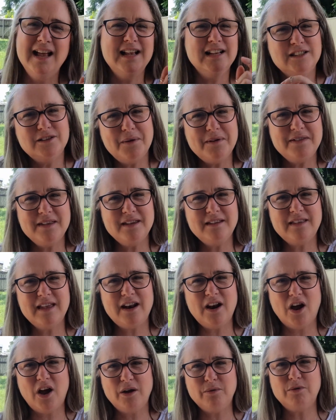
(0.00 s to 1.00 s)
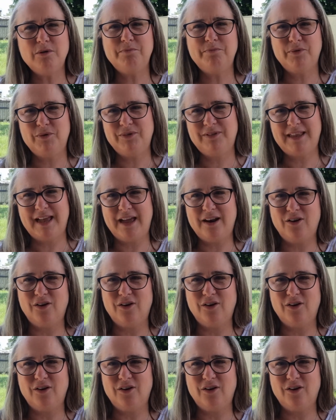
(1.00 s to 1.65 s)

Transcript: So I think that I will put that